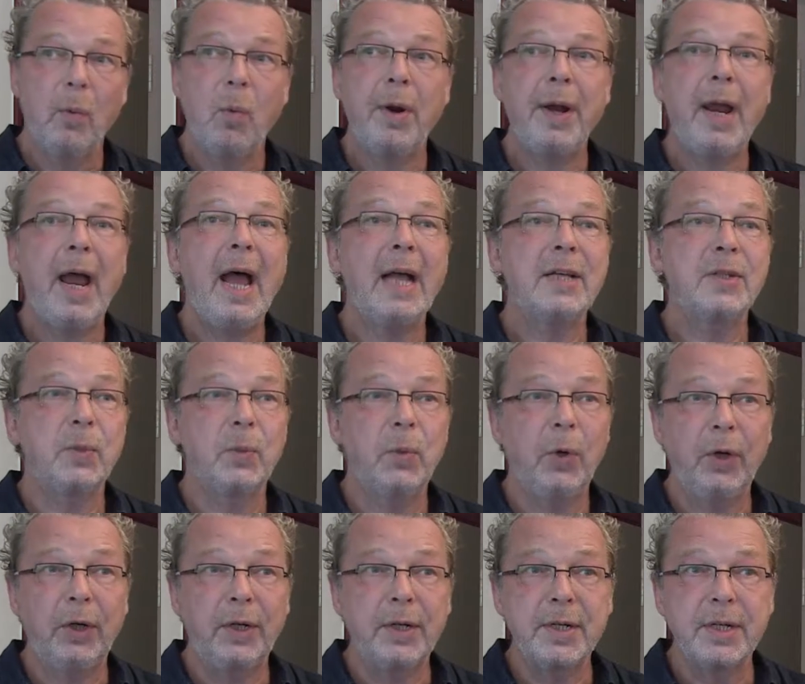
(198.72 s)
what has
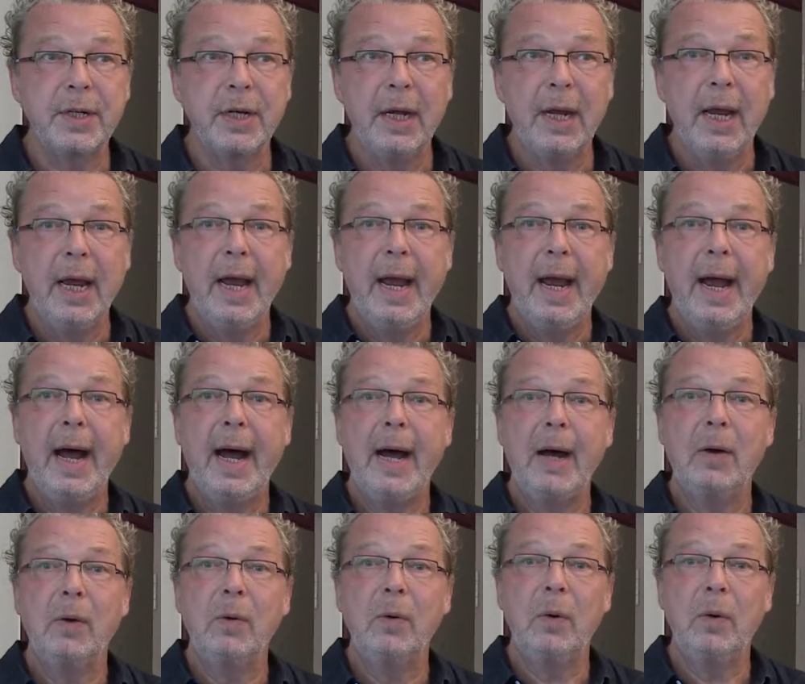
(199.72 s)
worked,
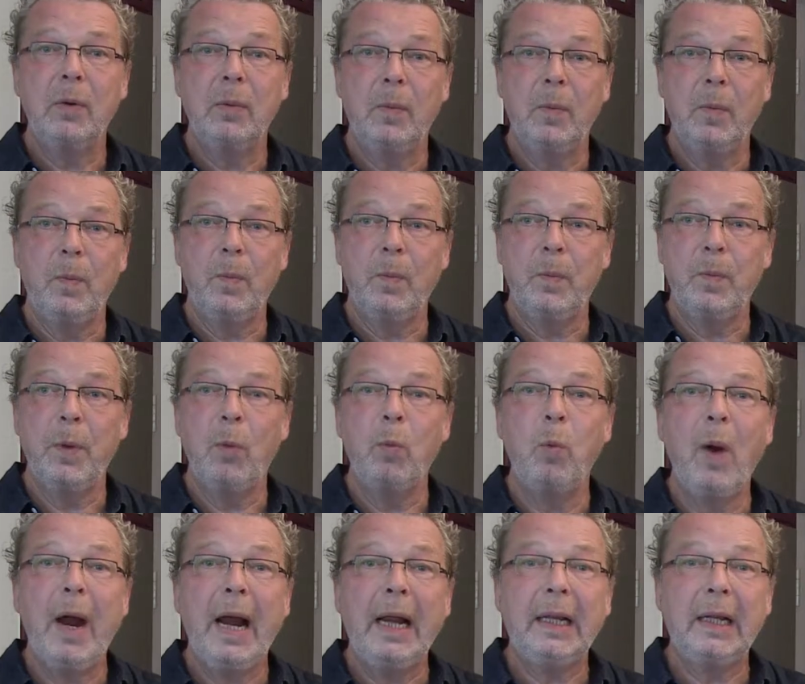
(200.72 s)
how
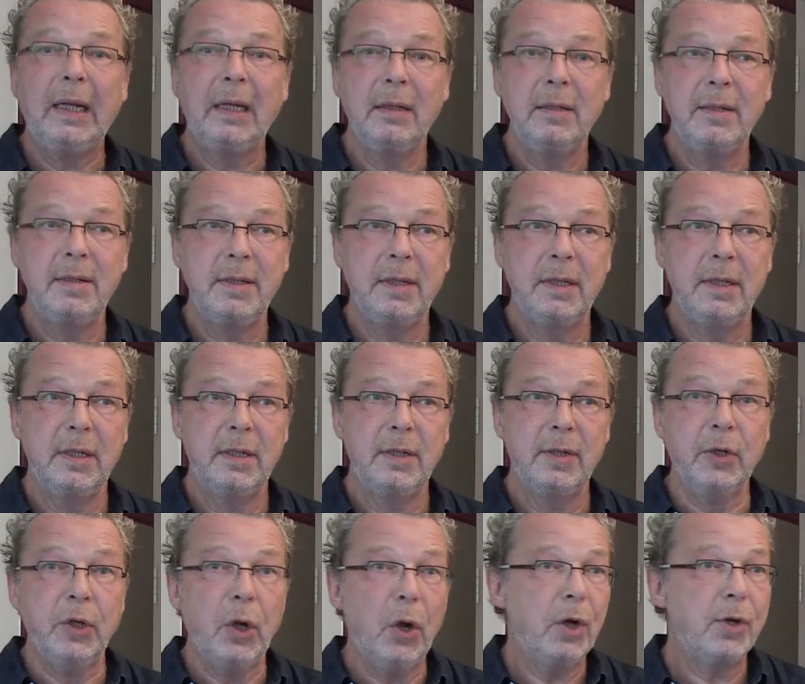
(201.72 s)
well did
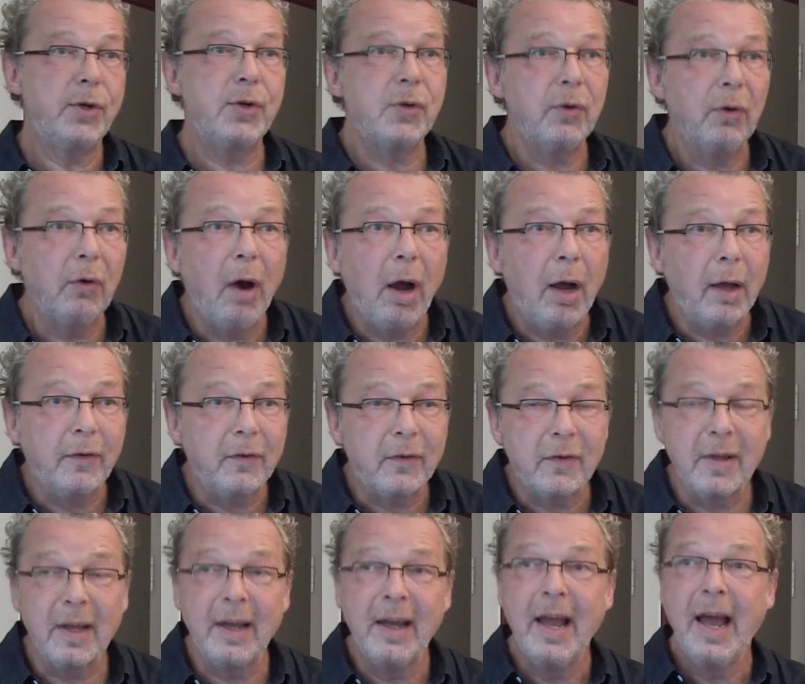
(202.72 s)
it nurture
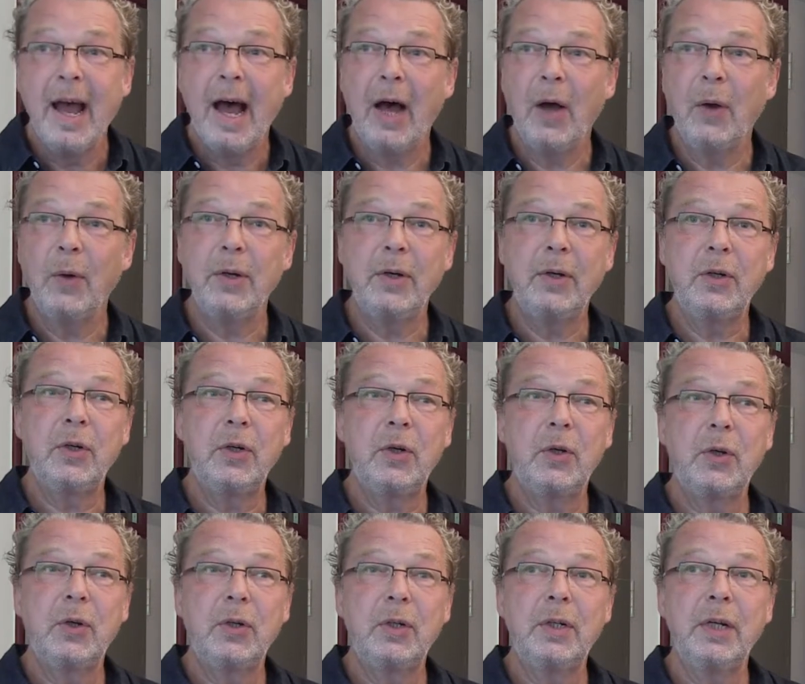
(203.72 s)
us, how
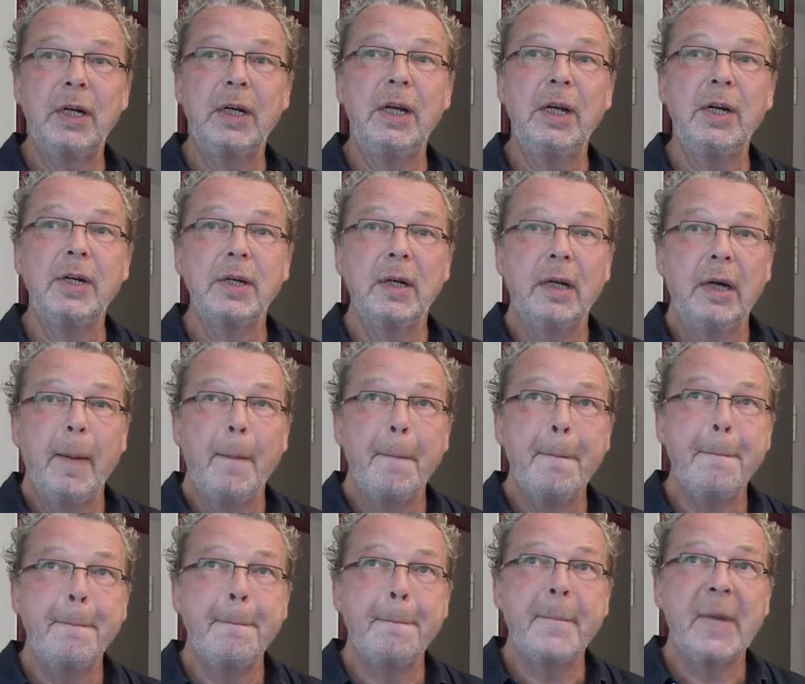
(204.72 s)
did it
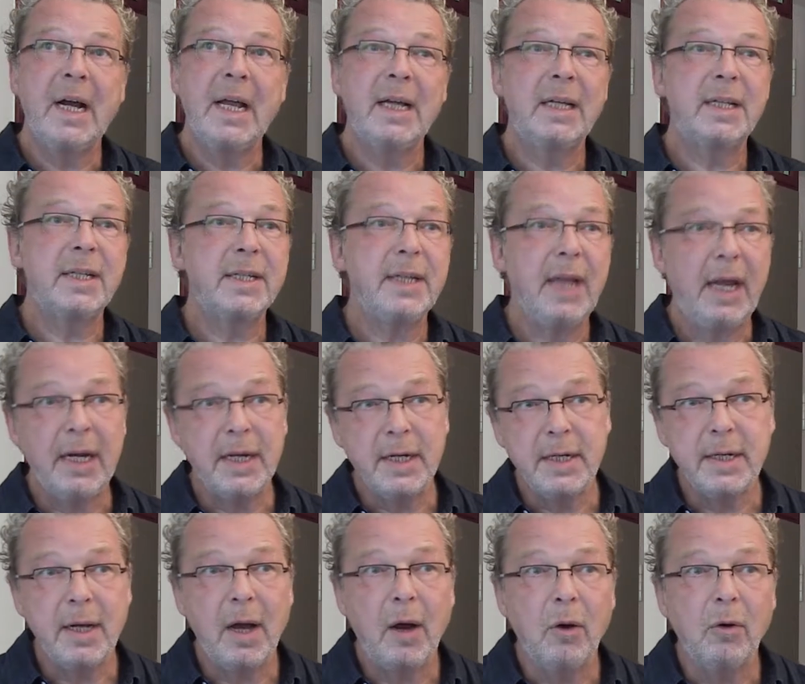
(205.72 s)

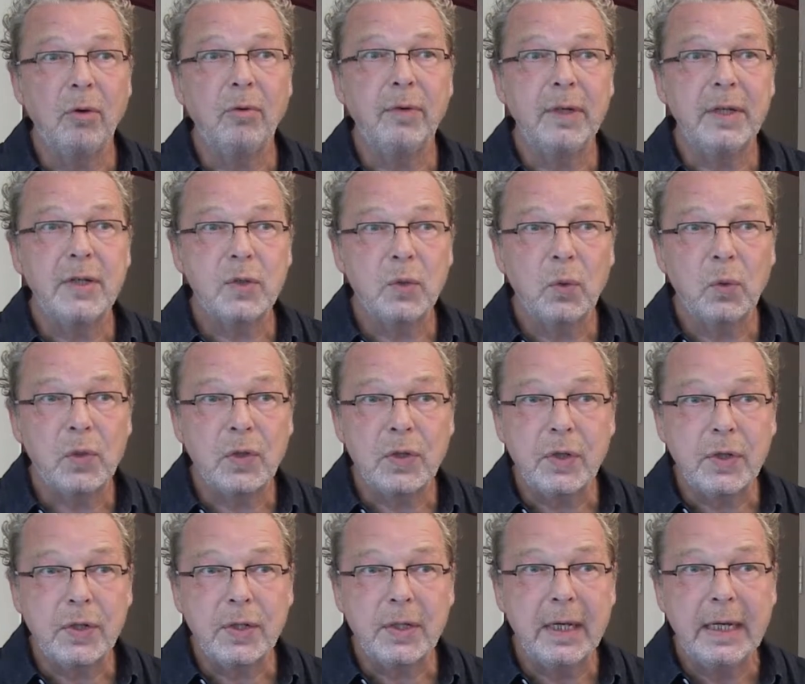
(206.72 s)
extend our
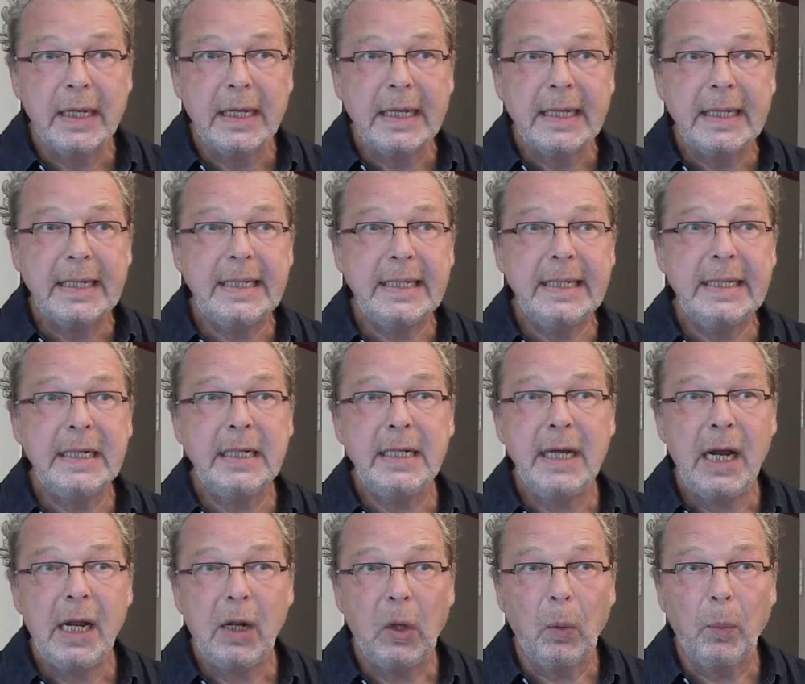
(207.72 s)
resources, did it
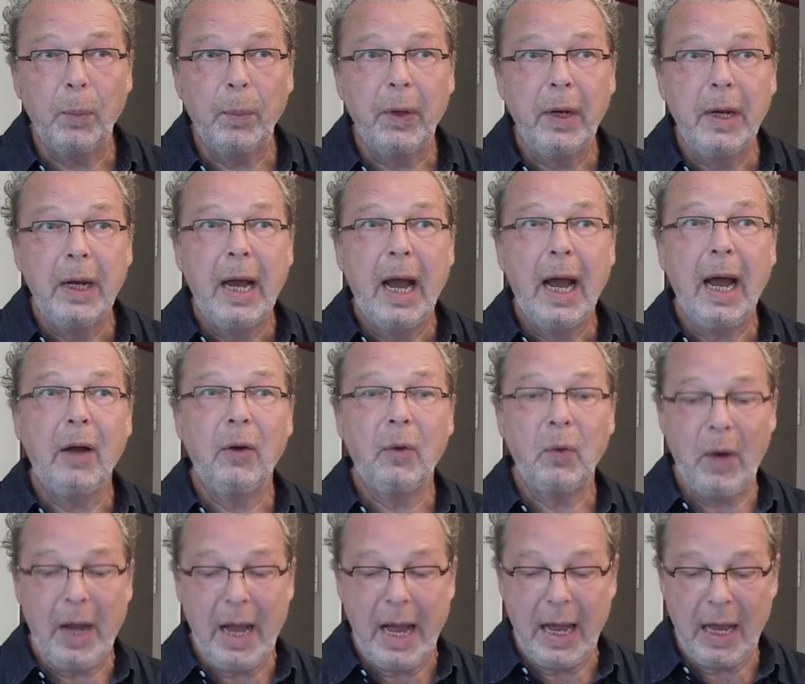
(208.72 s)
help,
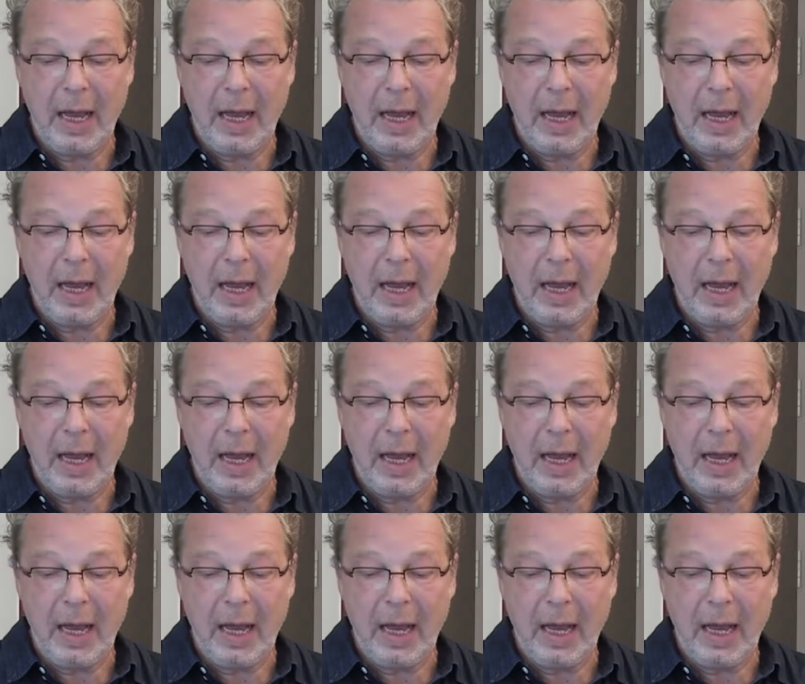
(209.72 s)
how